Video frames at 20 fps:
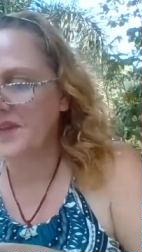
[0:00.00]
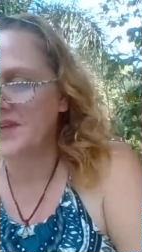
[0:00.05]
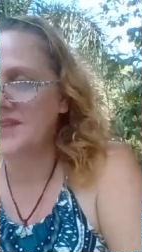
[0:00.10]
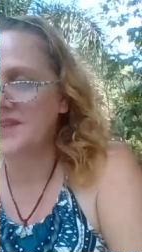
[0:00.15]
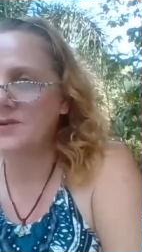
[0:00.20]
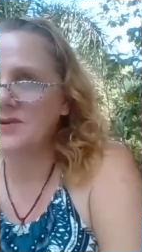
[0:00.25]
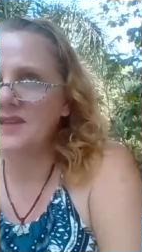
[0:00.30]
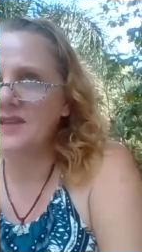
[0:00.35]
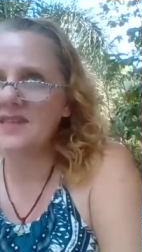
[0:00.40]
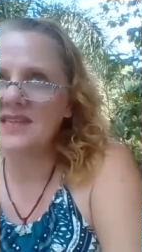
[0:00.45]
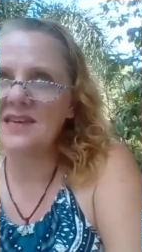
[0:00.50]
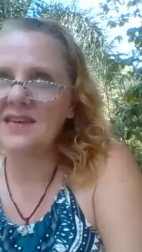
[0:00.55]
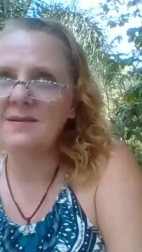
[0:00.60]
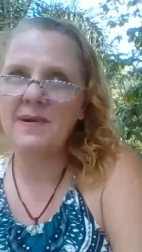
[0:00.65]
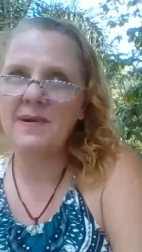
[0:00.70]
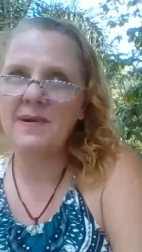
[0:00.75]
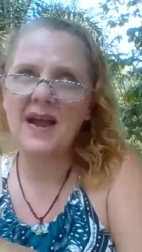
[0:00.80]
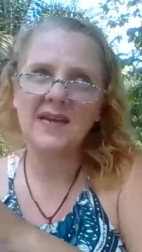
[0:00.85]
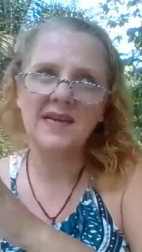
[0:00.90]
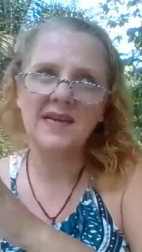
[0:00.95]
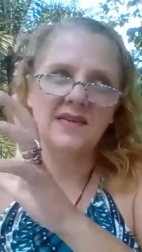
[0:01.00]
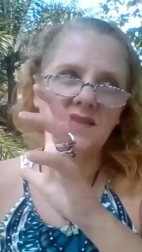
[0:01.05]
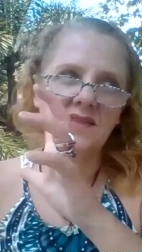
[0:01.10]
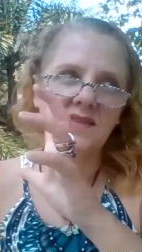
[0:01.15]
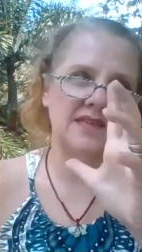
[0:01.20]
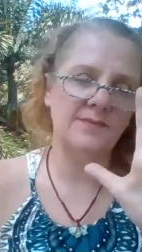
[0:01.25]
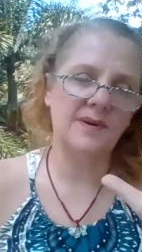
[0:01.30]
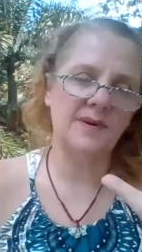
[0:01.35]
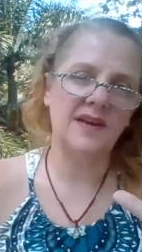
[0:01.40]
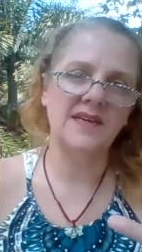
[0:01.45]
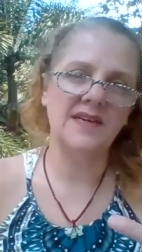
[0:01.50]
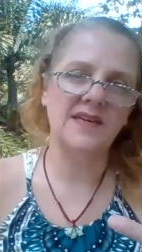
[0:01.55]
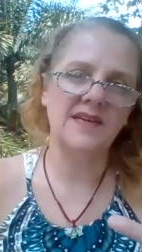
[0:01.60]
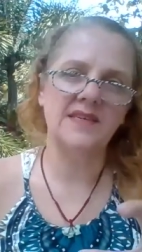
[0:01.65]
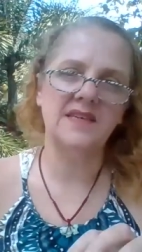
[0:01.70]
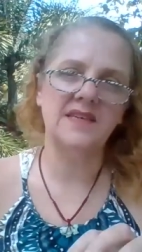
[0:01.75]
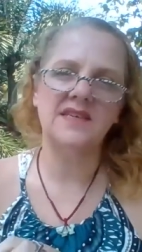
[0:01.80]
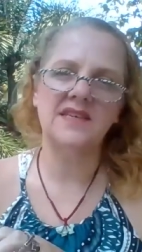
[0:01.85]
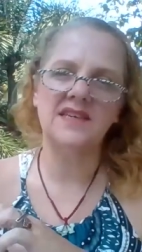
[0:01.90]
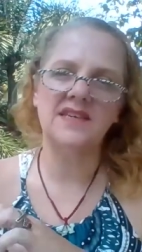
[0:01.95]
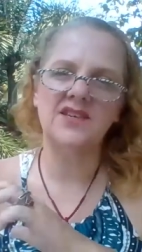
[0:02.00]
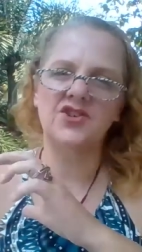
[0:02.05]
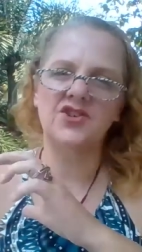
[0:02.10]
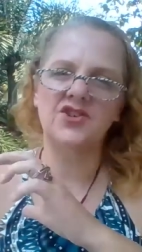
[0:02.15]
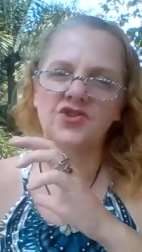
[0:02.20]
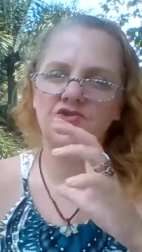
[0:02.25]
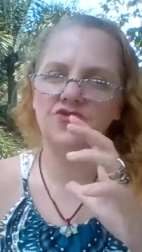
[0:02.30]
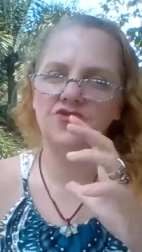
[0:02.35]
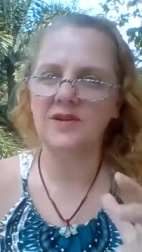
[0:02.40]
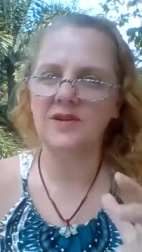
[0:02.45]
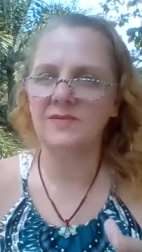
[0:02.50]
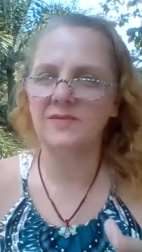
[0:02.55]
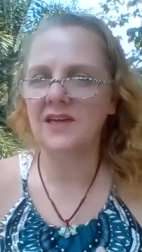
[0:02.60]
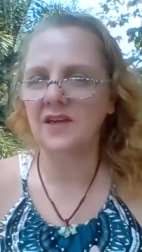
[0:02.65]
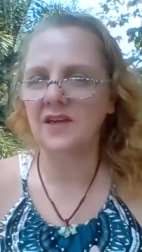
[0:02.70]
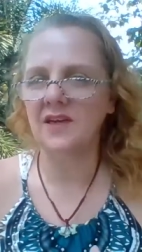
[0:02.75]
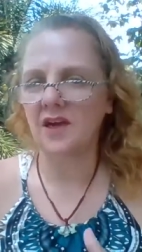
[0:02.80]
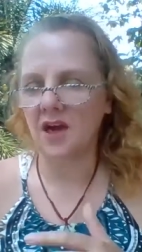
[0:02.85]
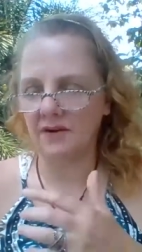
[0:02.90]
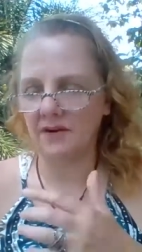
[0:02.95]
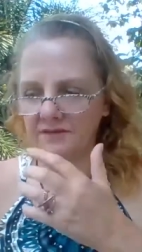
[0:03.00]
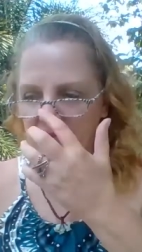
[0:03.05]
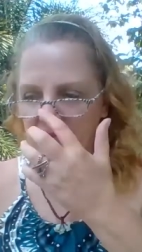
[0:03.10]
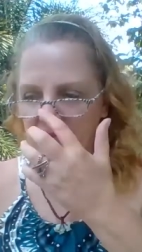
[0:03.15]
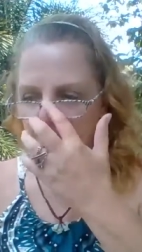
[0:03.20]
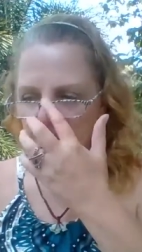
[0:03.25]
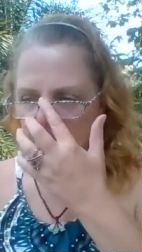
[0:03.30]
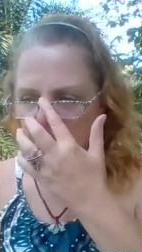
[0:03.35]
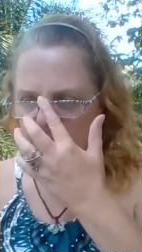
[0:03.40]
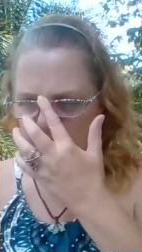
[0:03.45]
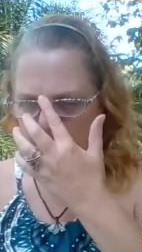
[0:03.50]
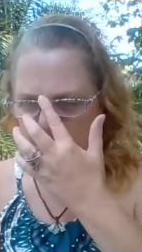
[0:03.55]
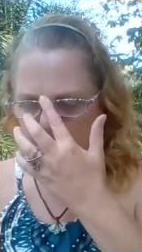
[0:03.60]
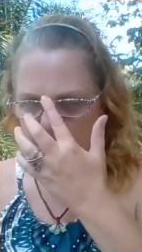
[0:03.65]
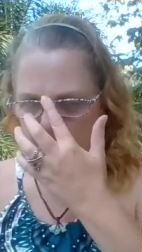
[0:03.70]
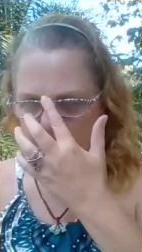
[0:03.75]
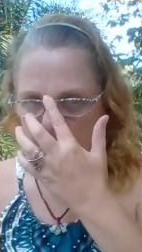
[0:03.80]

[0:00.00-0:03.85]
So we slip back into this place that is extremely uncomfortable without